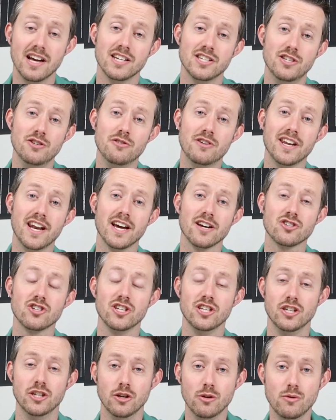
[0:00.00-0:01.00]
so you can
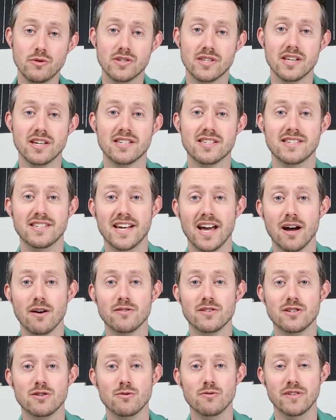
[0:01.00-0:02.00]
actually use this
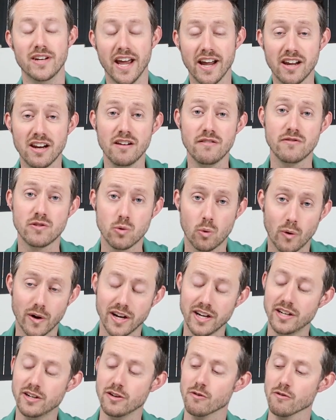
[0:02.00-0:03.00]
down to
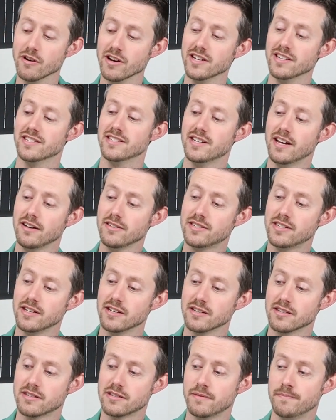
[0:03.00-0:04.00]

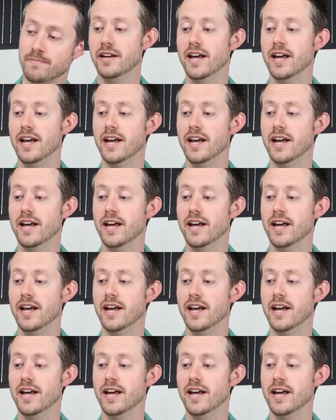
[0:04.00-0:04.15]
-20°C.